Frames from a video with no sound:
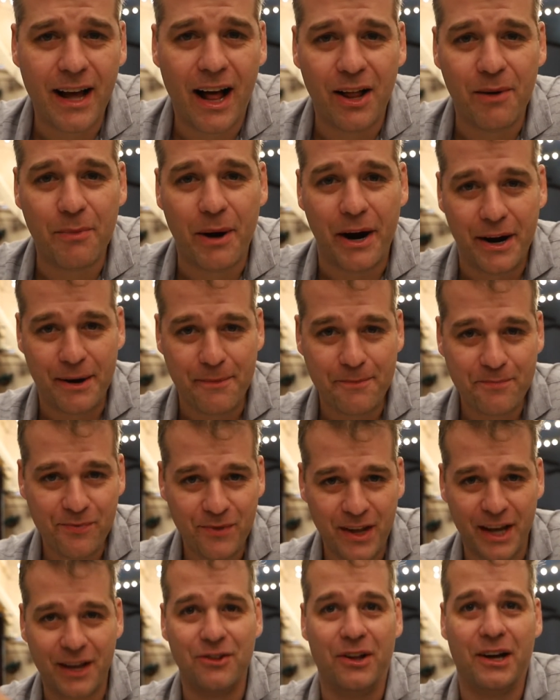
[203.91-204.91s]
calamari,
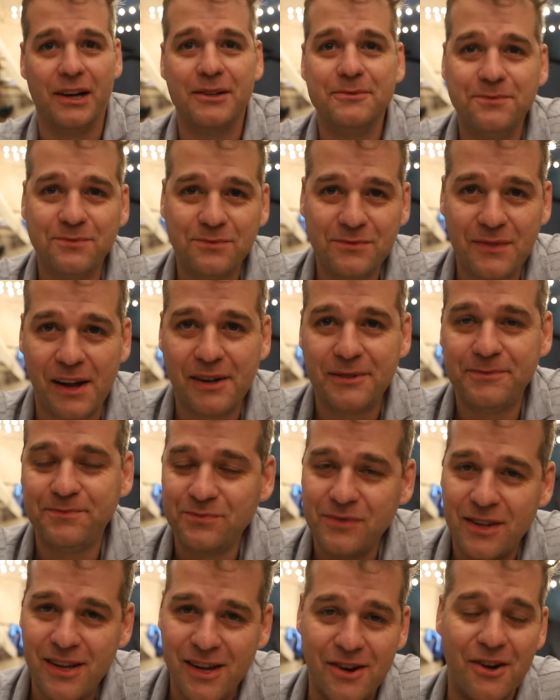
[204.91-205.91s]
like what?
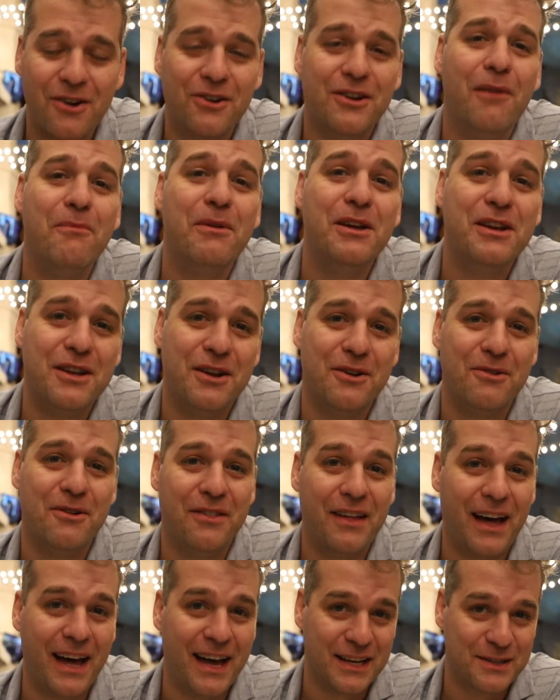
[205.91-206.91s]
You don't come in here
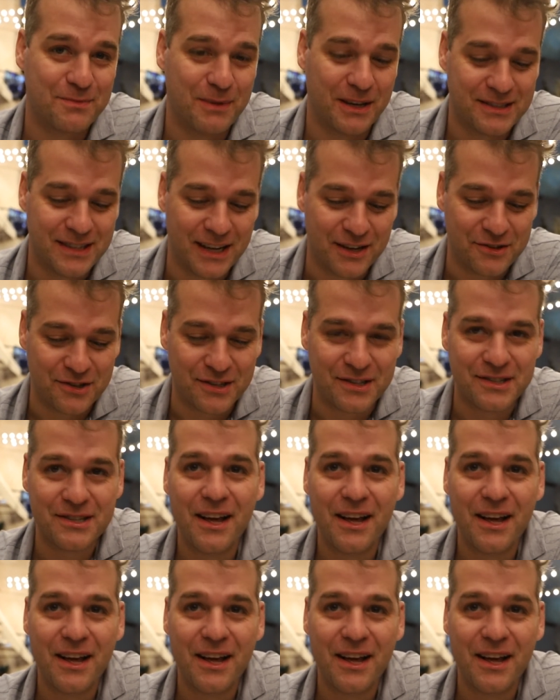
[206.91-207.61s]
with high expectations.